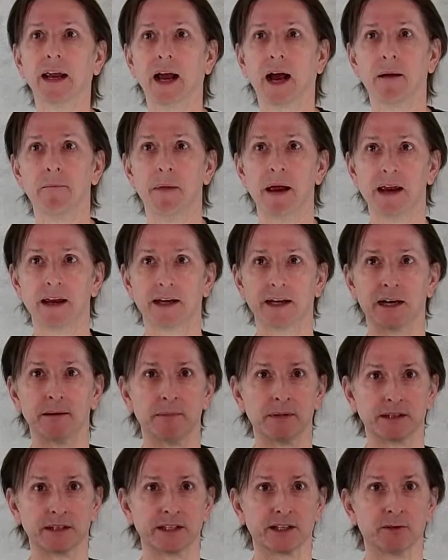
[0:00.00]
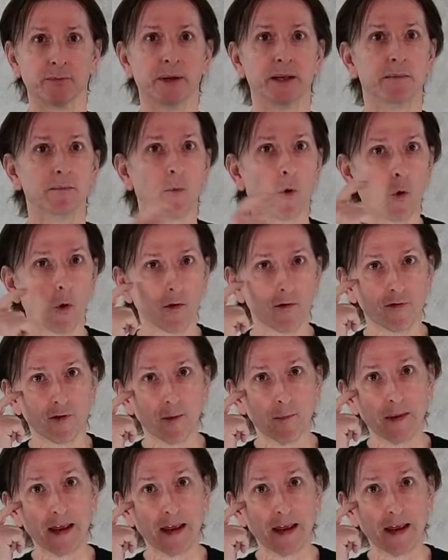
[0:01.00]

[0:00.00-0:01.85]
I may come a little bit more from